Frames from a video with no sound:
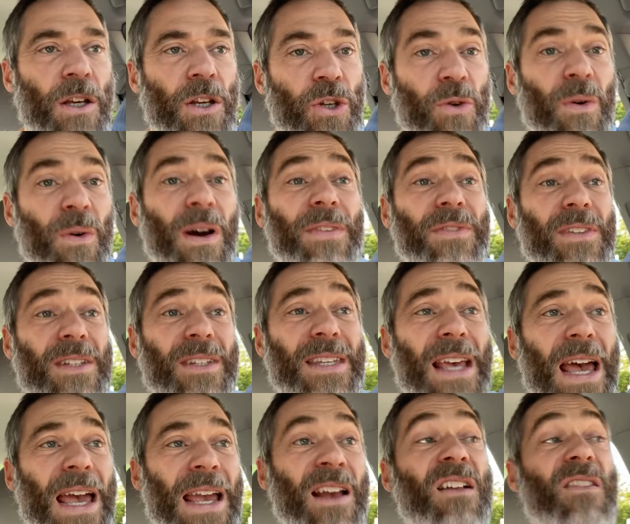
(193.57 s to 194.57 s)
You have to
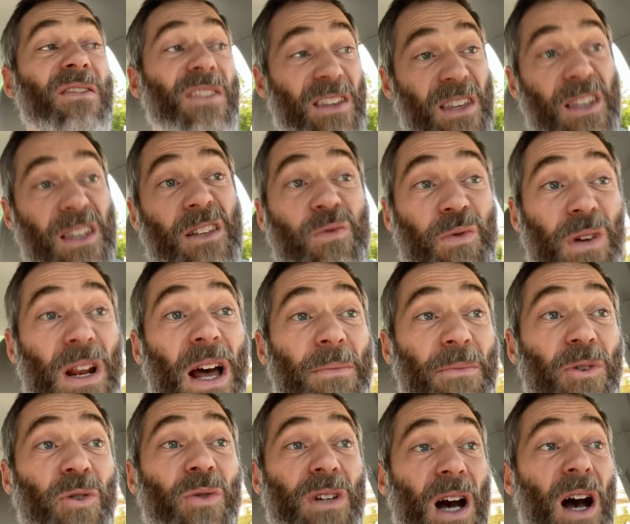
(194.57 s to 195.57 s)
say, this is what I'm
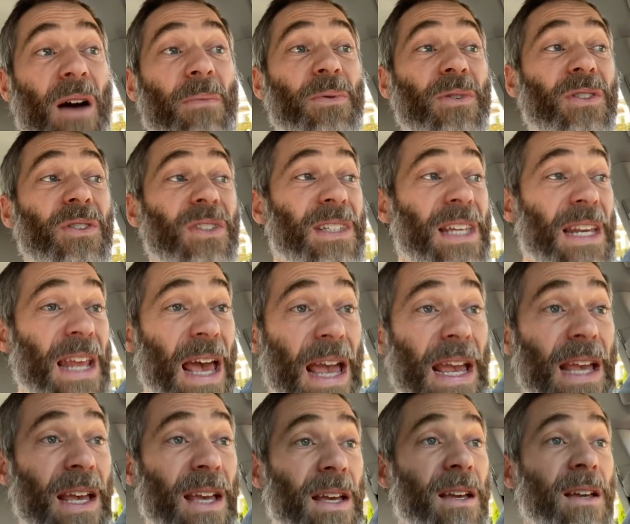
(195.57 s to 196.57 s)
going to accomplish
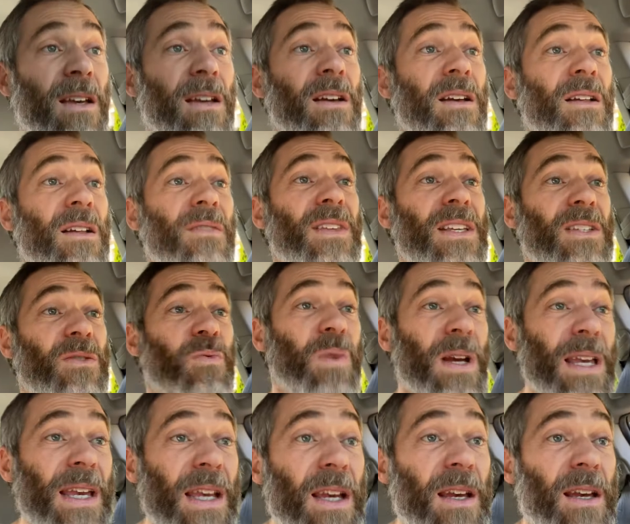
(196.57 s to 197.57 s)
today, this
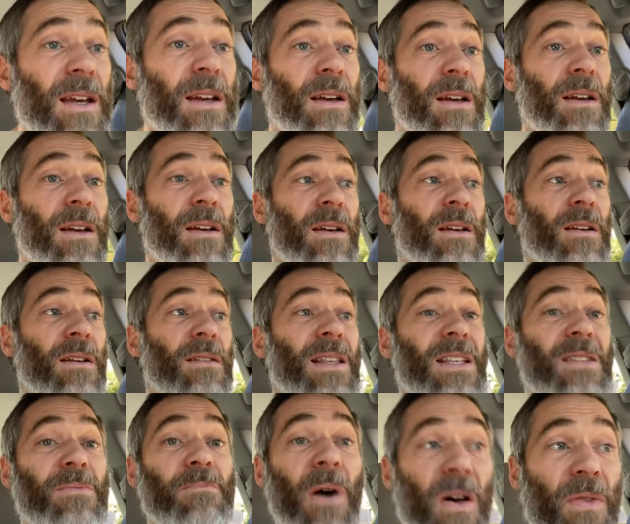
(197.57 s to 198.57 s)
week,
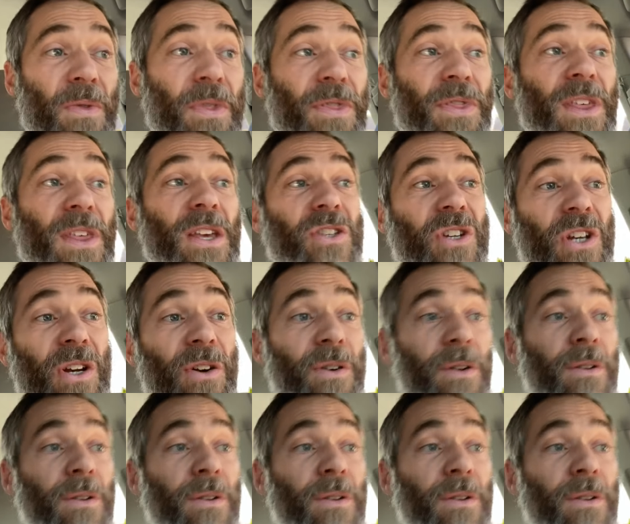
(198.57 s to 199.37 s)
this month, this year.